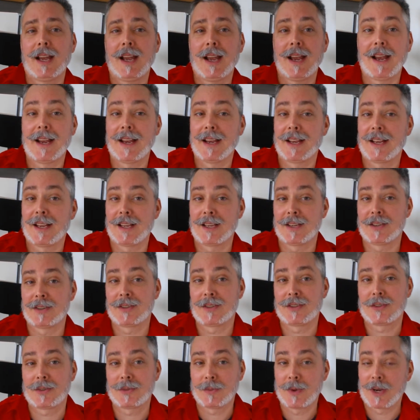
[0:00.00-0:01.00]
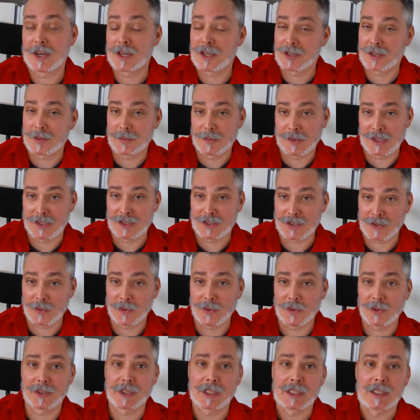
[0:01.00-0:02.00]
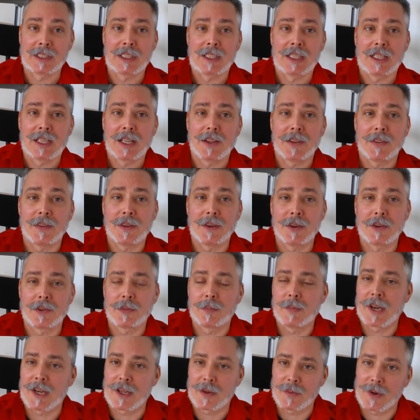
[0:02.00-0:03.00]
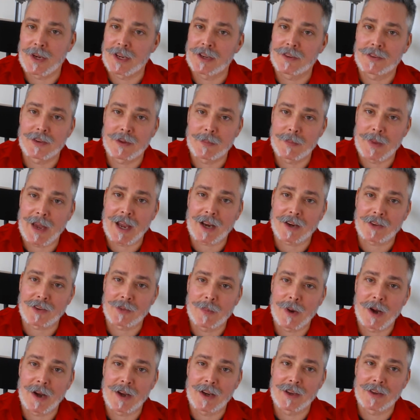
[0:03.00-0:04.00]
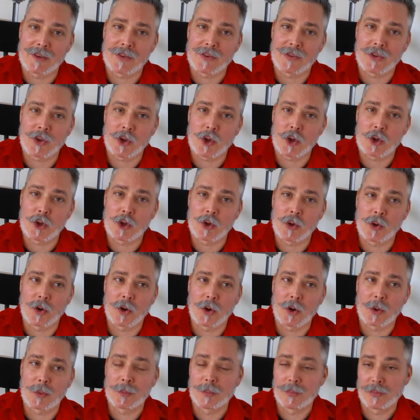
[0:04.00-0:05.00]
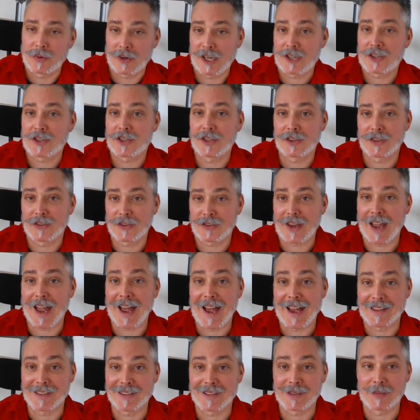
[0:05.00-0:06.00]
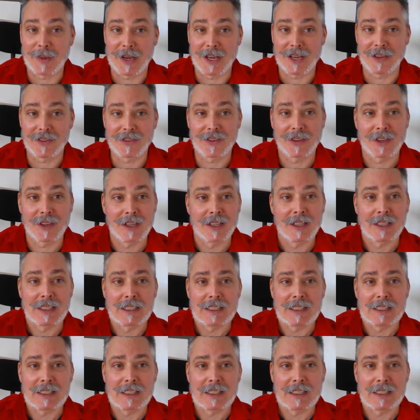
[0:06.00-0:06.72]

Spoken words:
and ready to be sold, there's many ways to maximize your precious ad space.